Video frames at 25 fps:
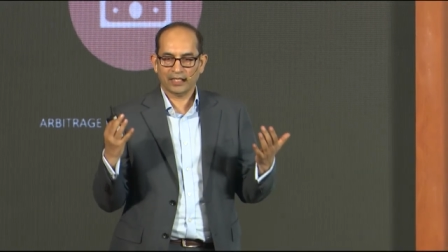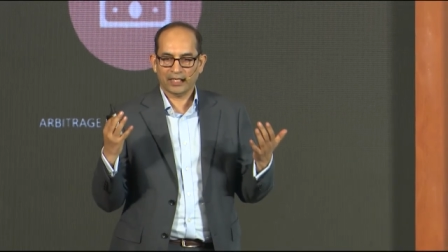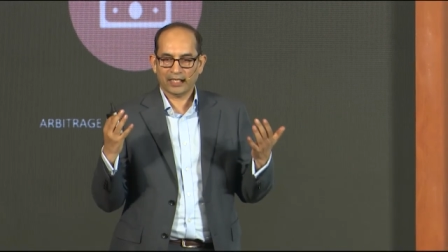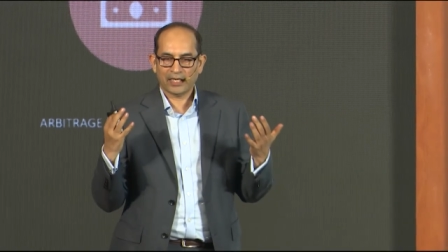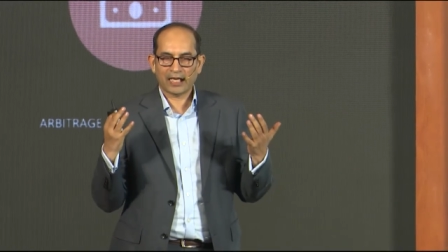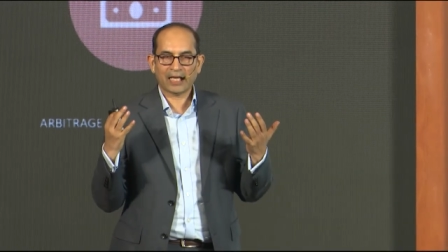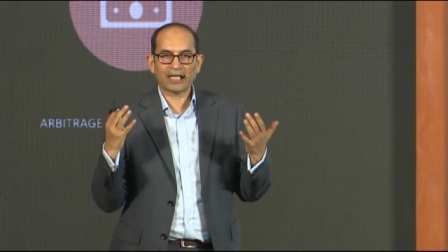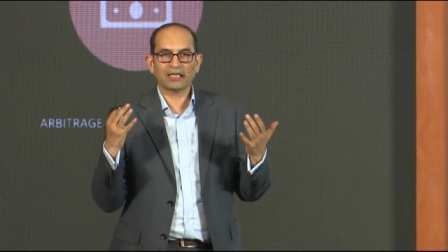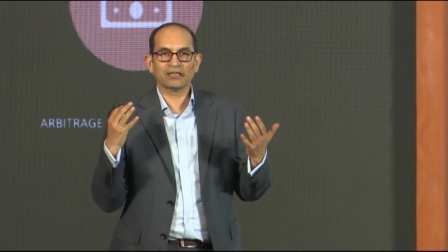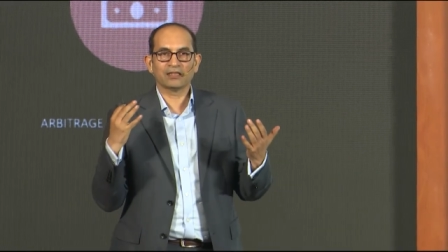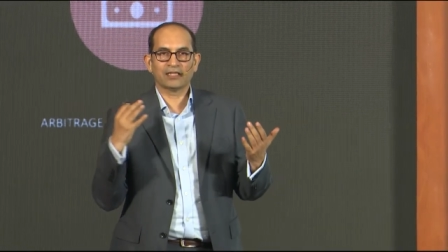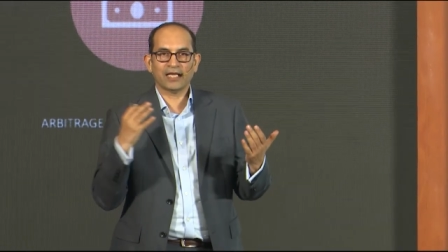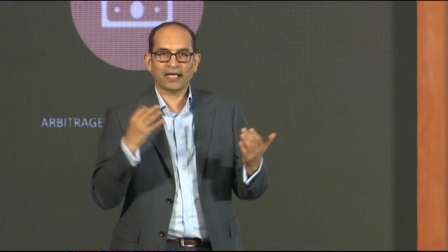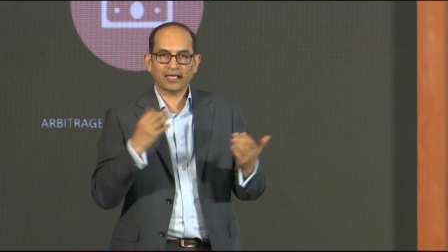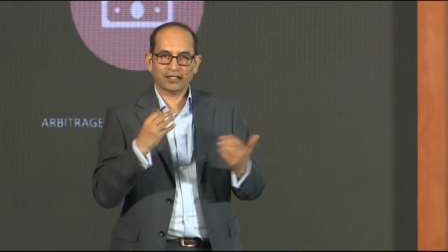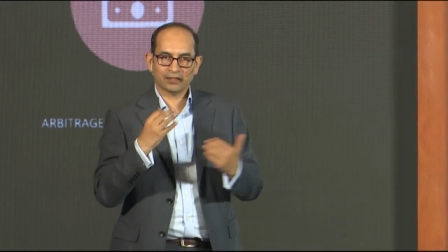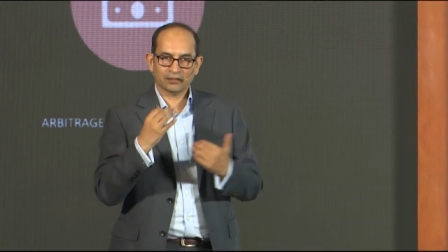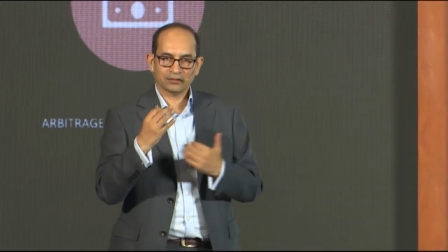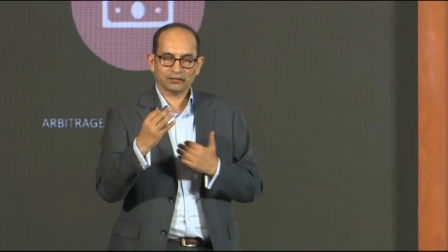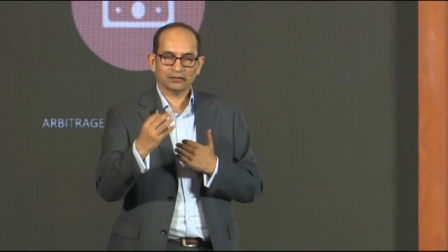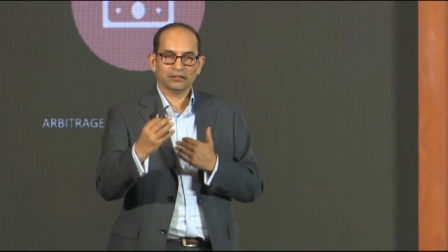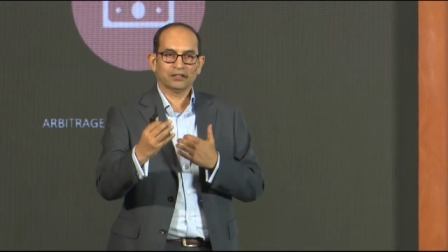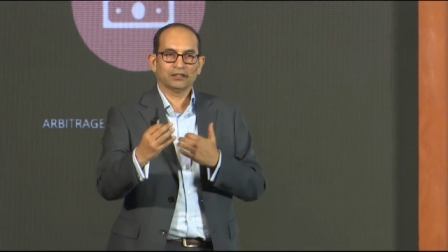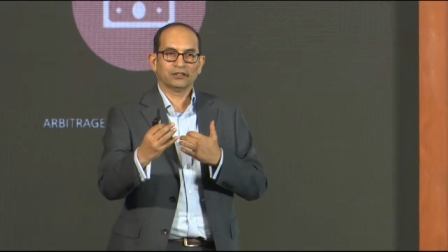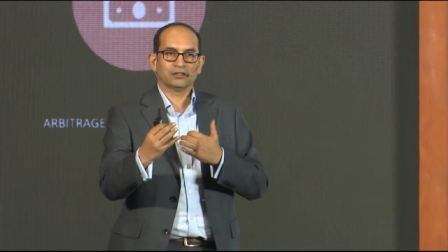and then
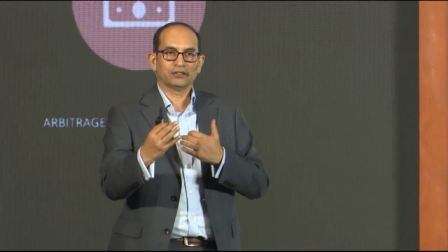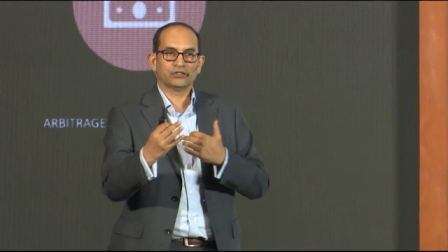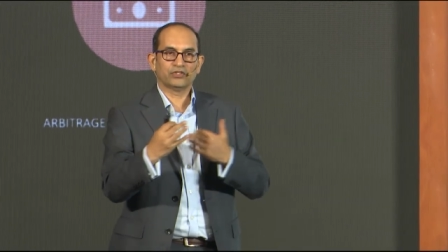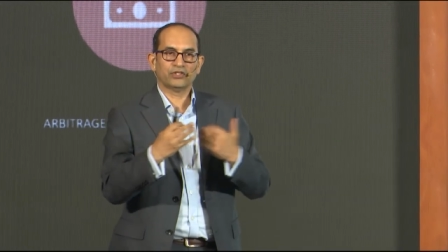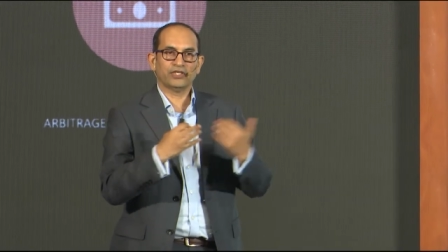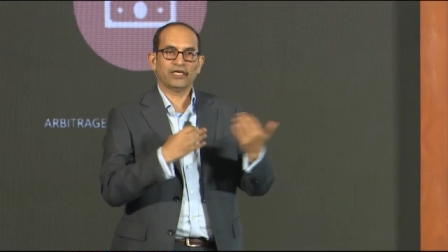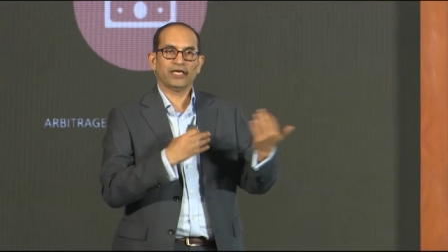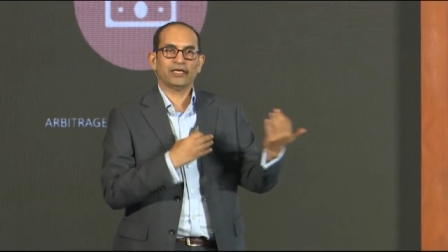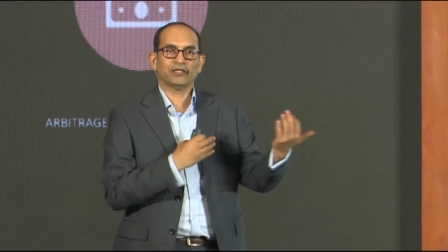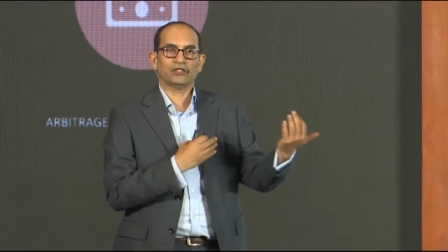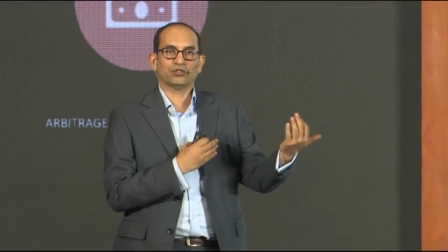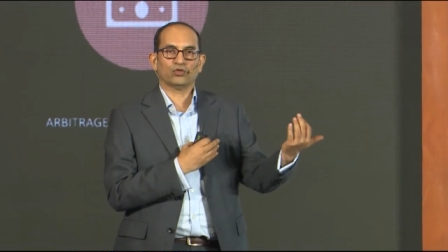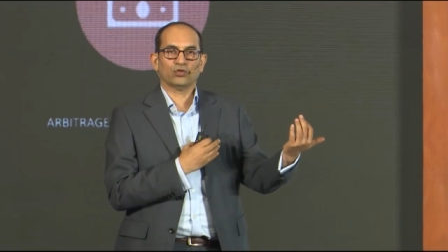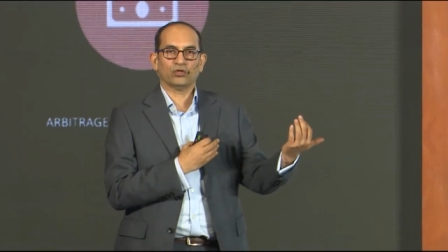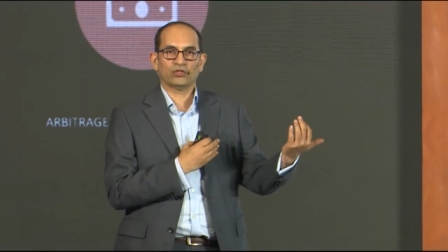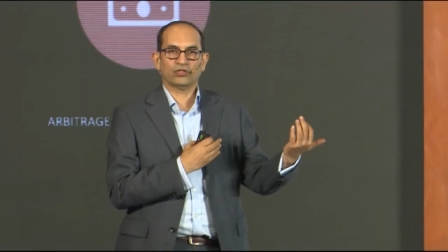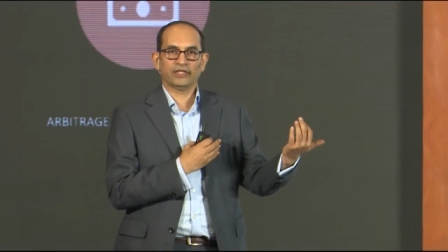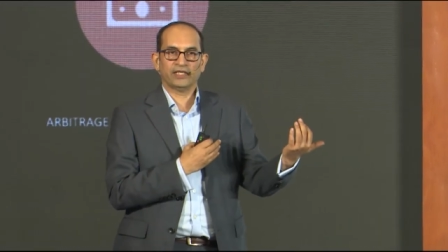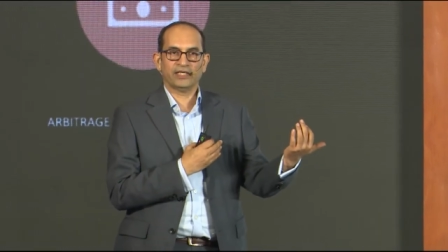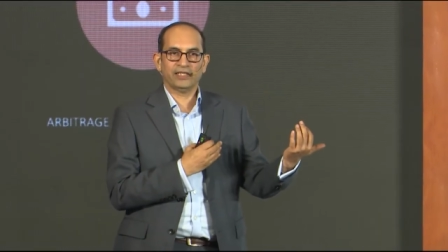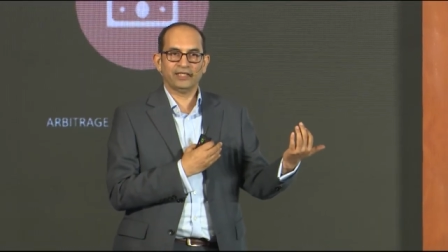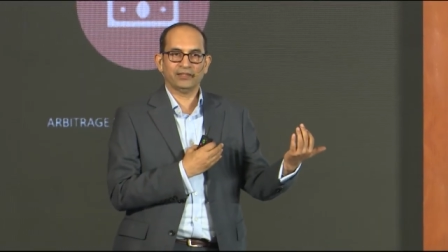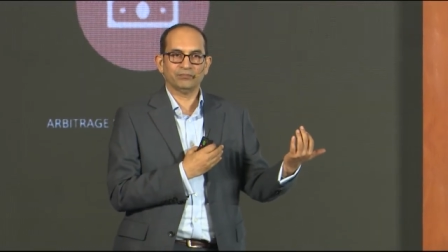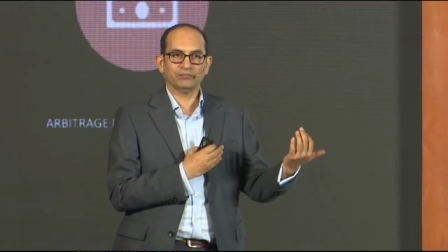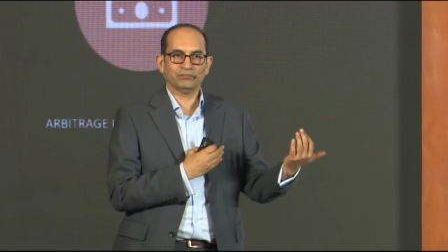create or
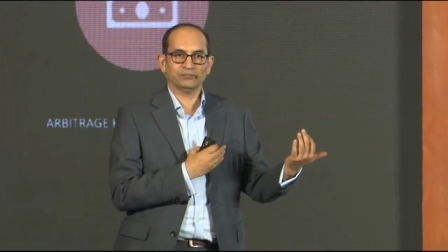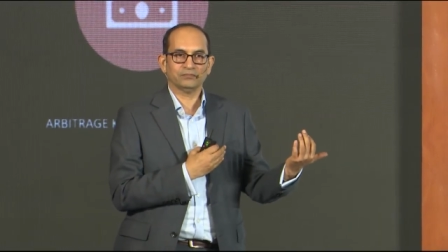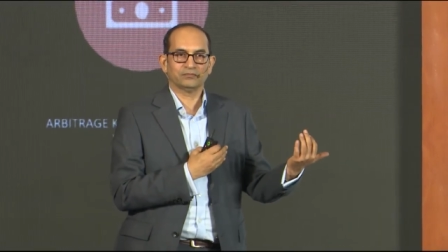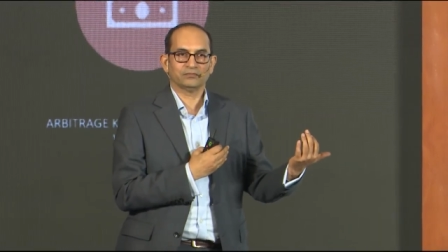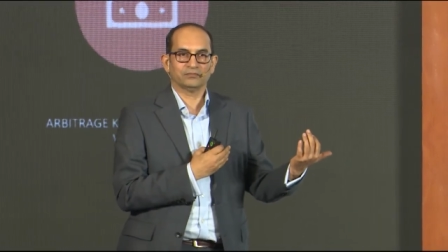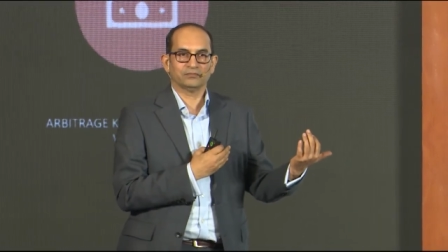redeem